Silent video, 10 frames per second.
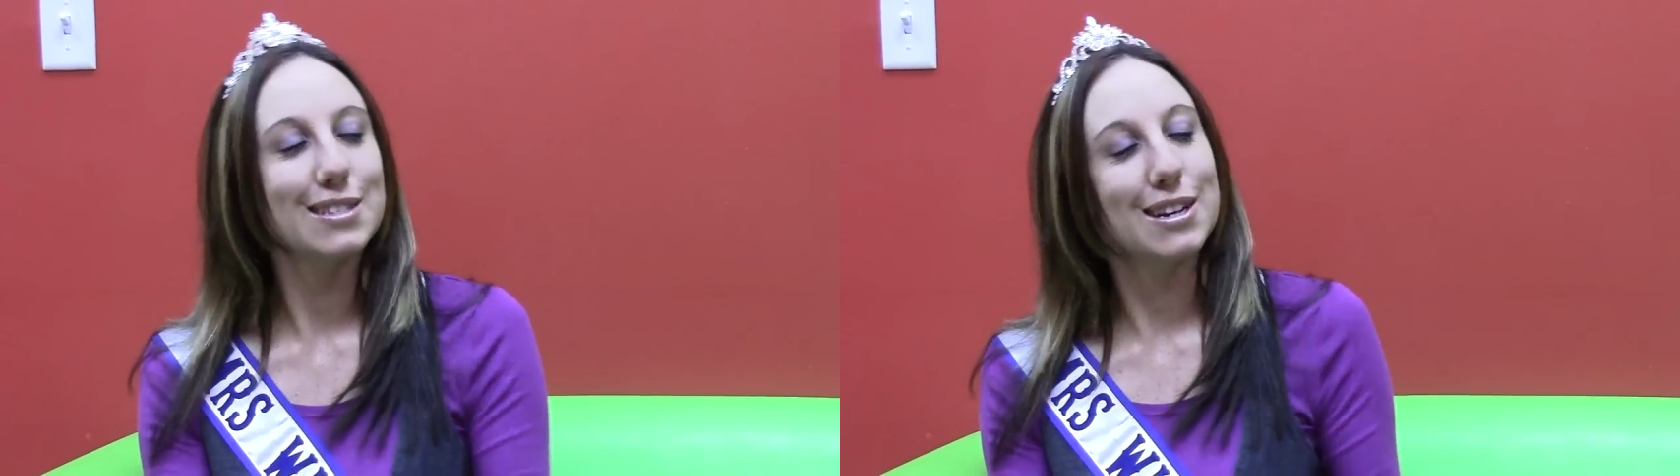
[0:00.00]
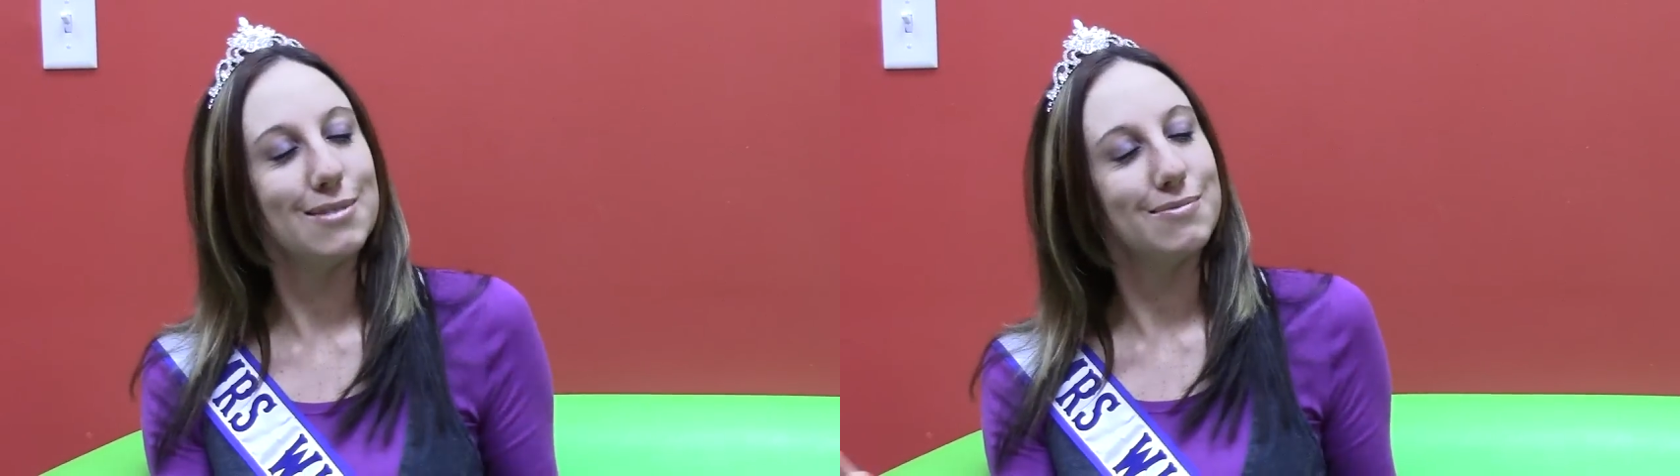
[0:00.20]

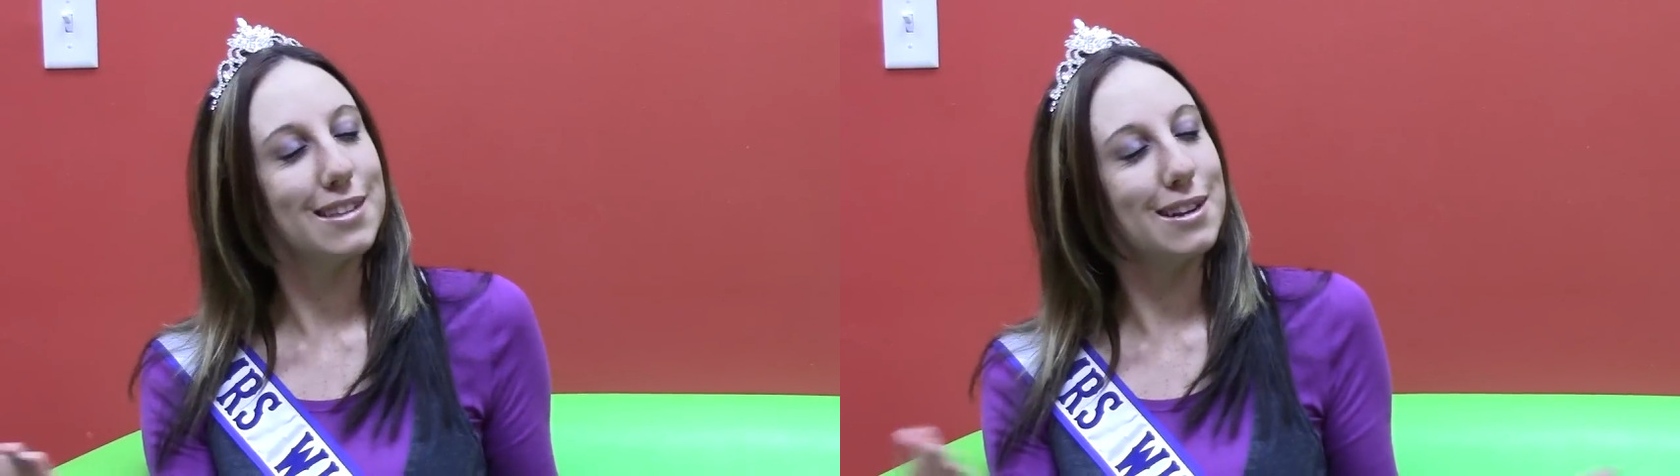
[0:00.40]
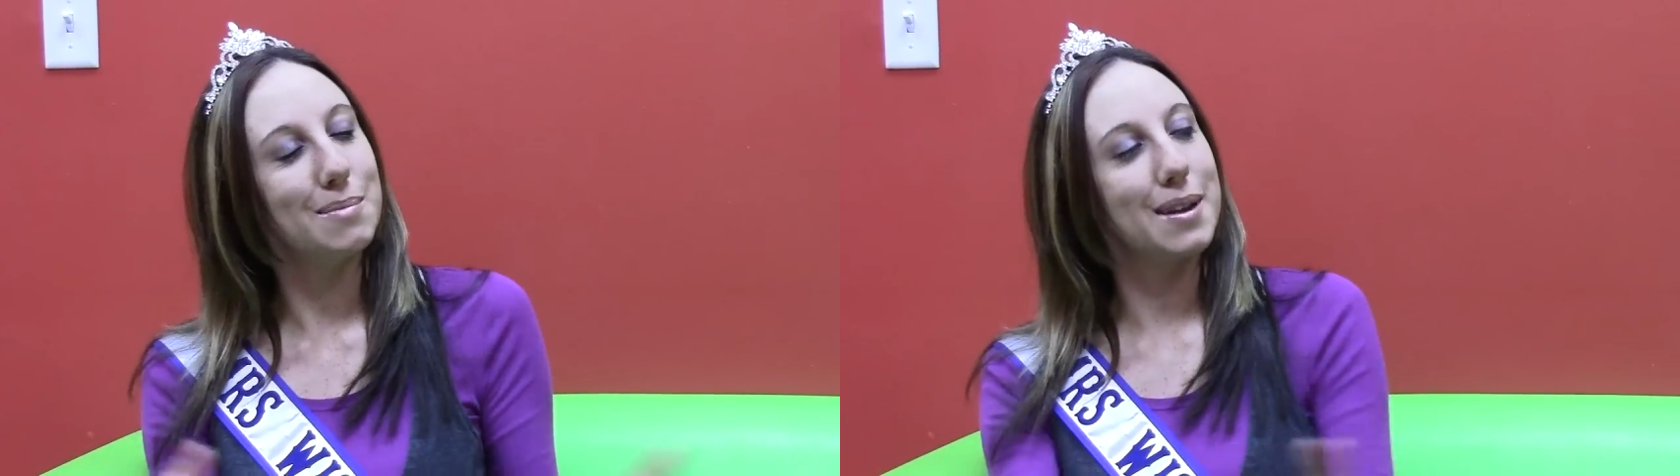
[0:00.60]
So
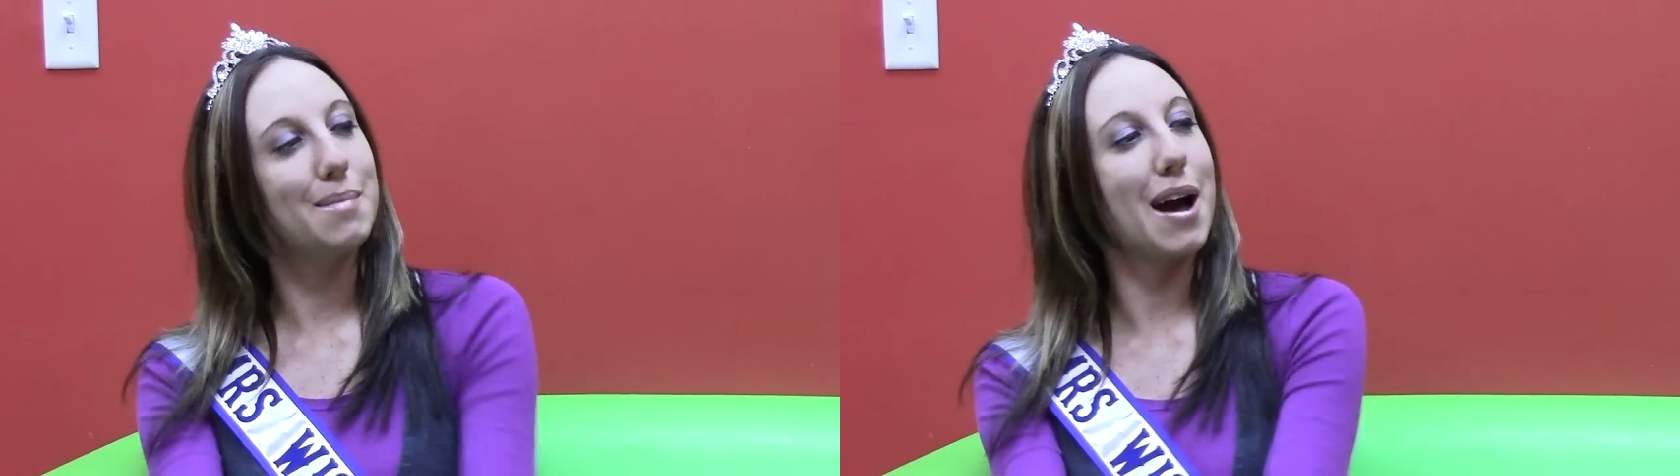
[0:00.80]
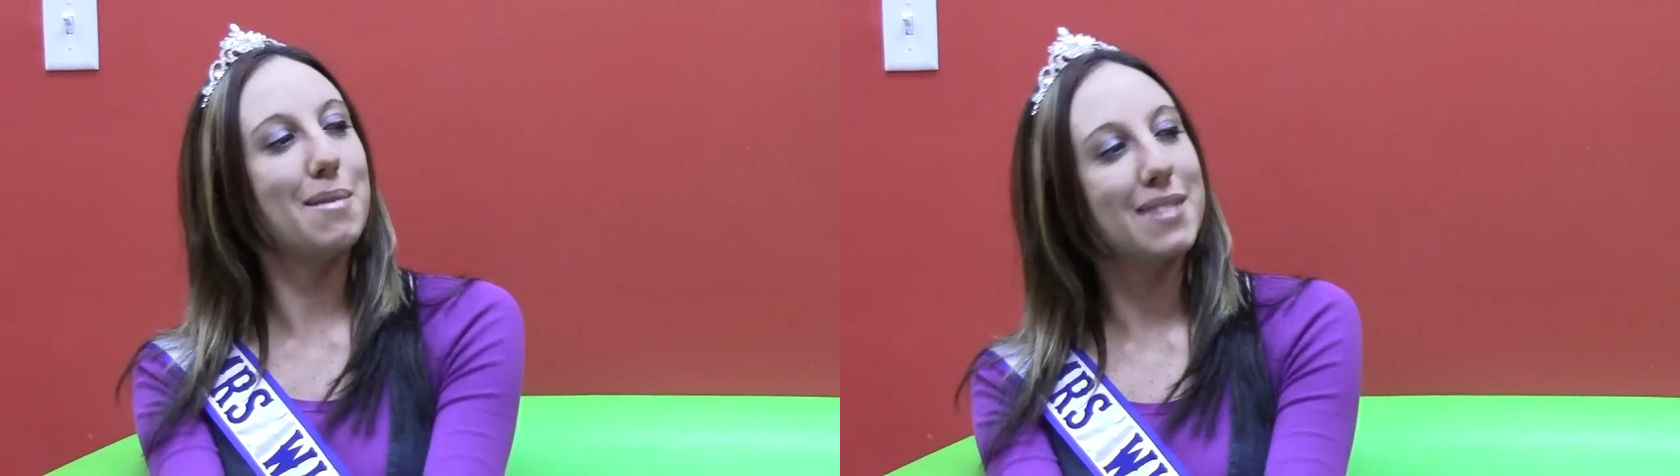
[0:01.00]
a little bit
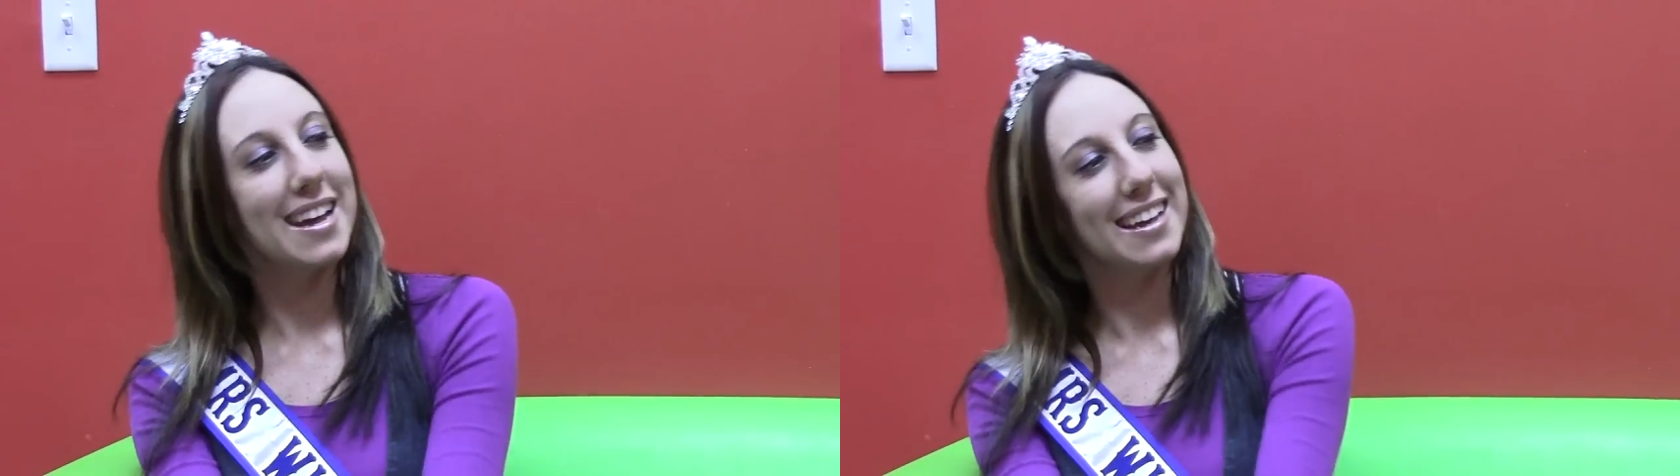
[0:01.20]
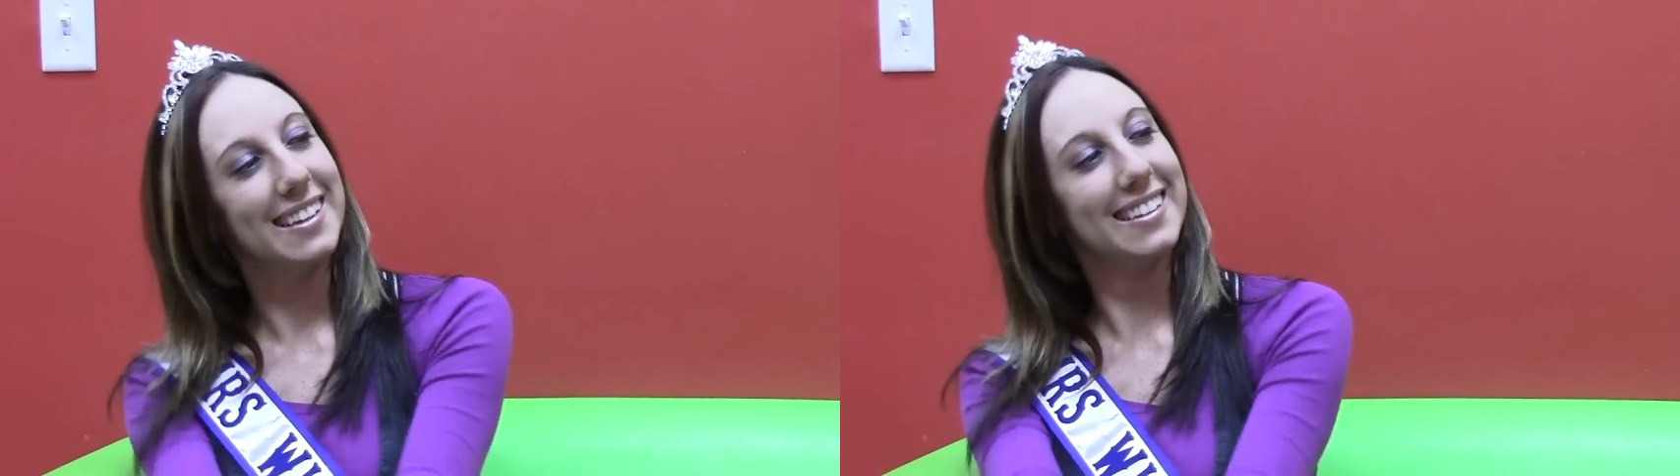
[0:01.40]
about
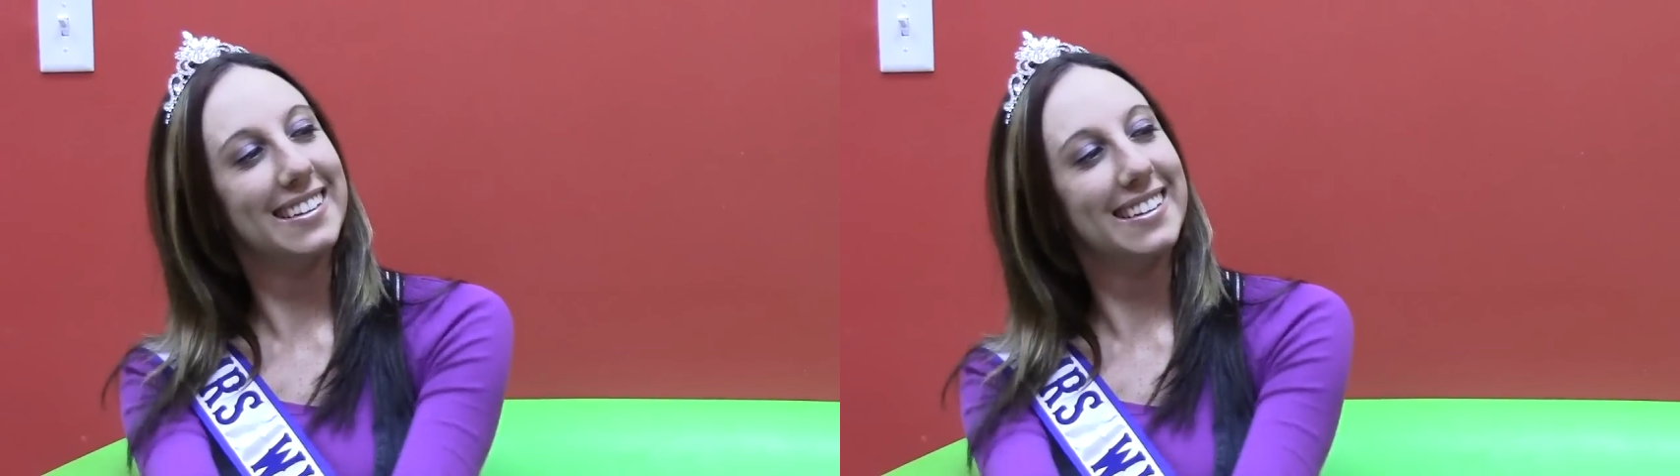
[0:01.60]
me.